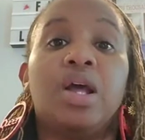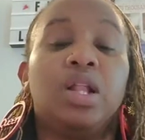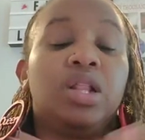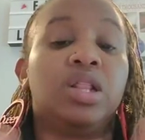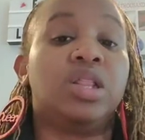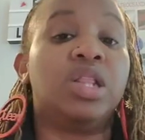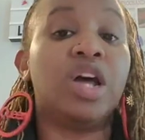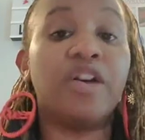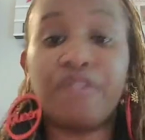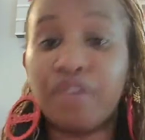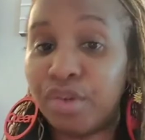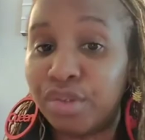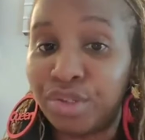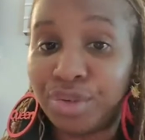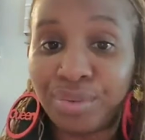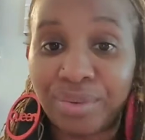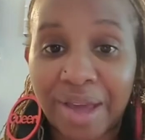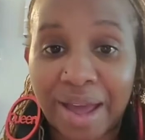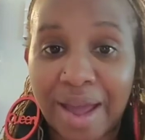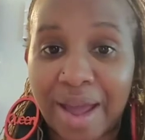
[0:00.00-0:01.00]
love on
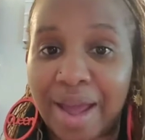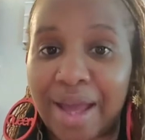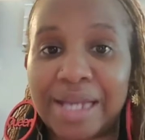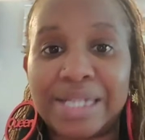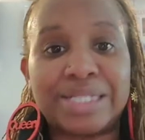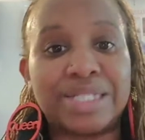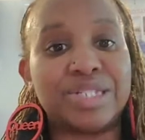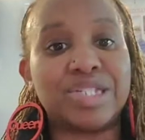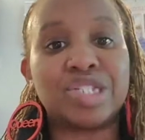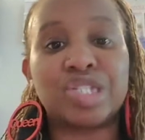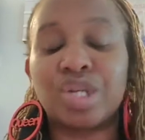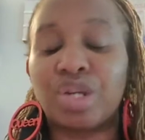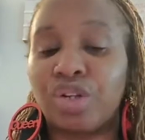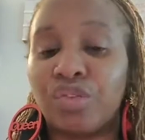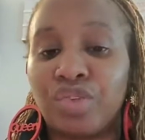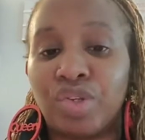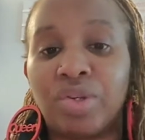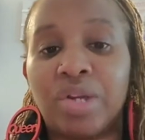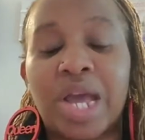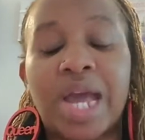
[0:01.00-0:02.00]
you guys and
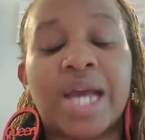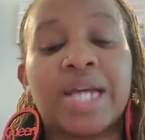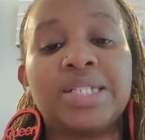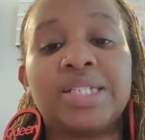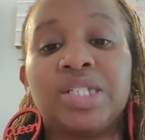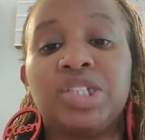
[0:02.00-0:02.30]
serve you guys